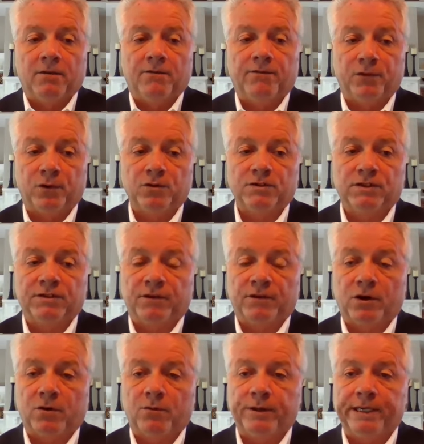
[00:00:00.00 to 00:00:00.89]
First of
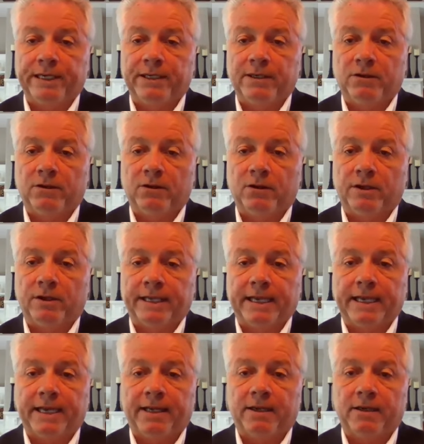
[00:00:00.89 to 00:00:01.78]
all, we need to look
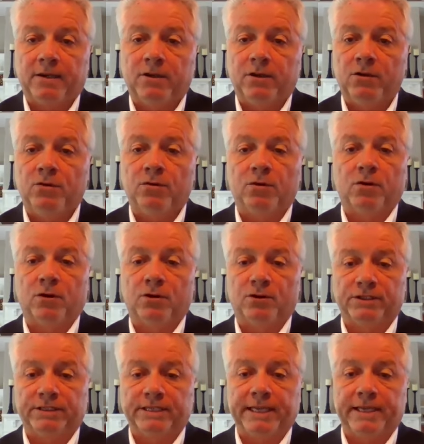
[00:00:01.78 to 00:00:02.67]
at who are our
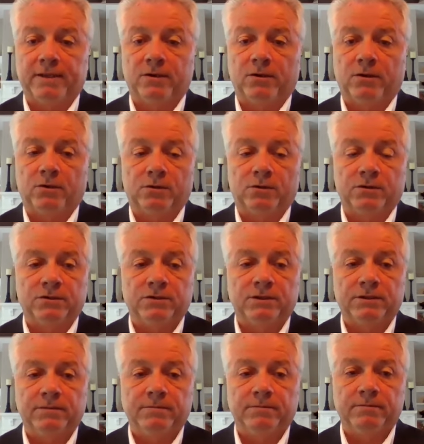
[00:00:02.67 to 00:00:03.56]

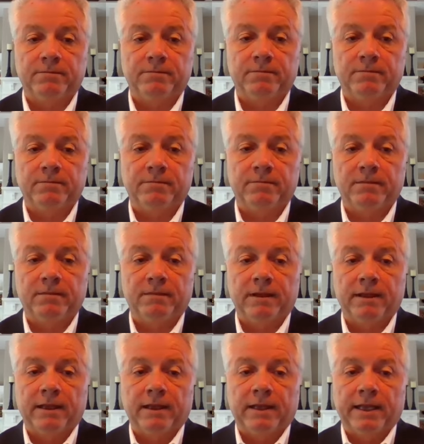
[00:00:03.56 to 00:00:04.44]
stakeholders.
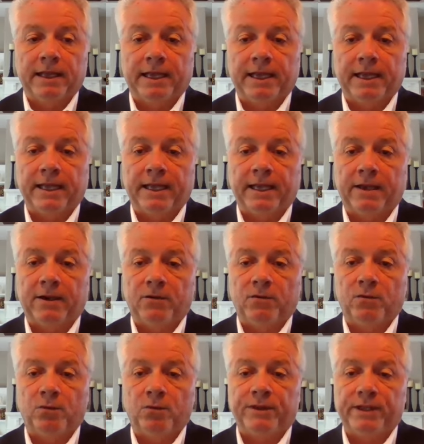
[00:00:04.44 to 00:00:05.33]
And
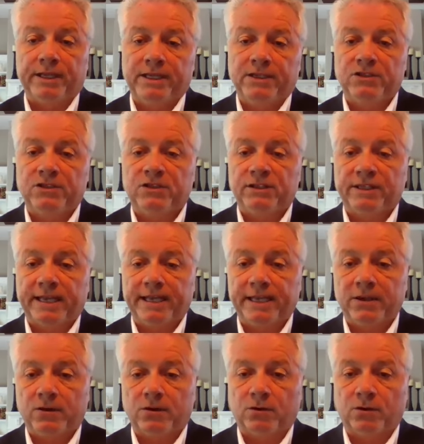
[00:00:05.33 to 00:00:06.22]
with each
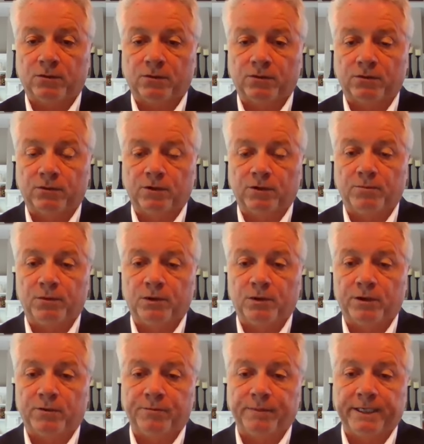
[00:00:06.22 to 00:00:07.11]
stakeholder group,
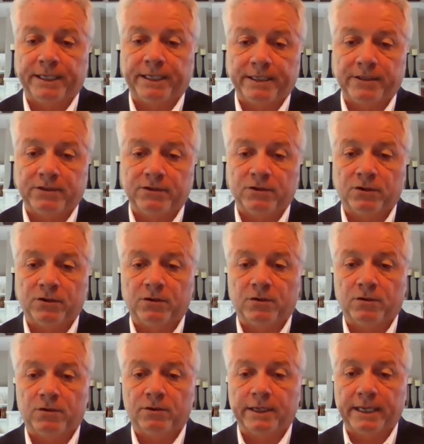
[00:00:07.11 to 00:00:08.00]
whether it be
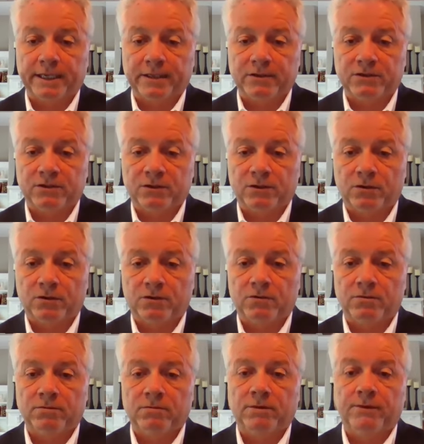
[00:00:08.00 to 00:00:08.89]
internal,
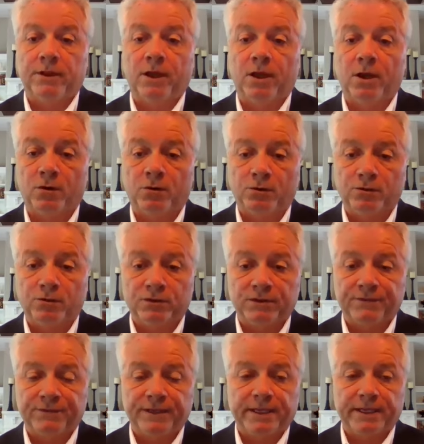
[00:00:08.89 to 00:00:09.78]
external, the
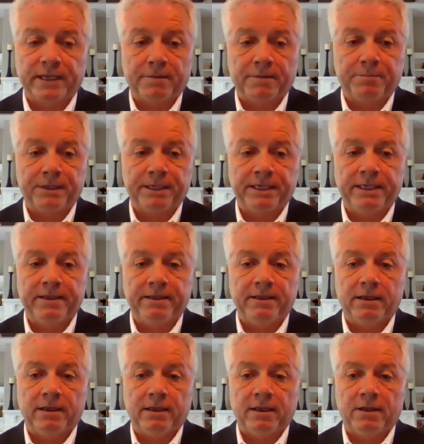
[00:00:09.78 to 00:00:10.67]
owners of the company,
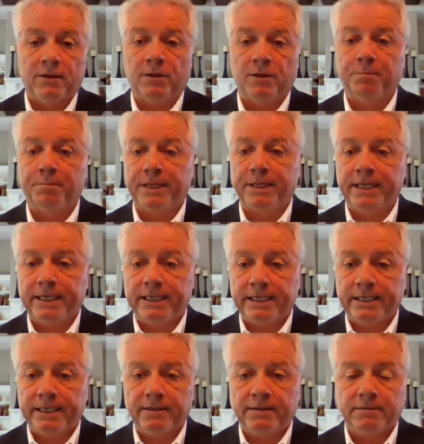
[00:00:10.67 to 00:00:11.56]
the
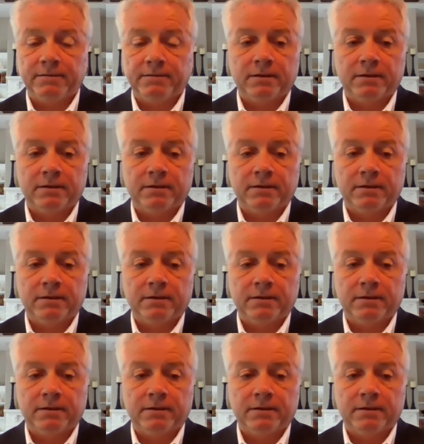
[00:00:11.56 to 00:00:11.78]
media,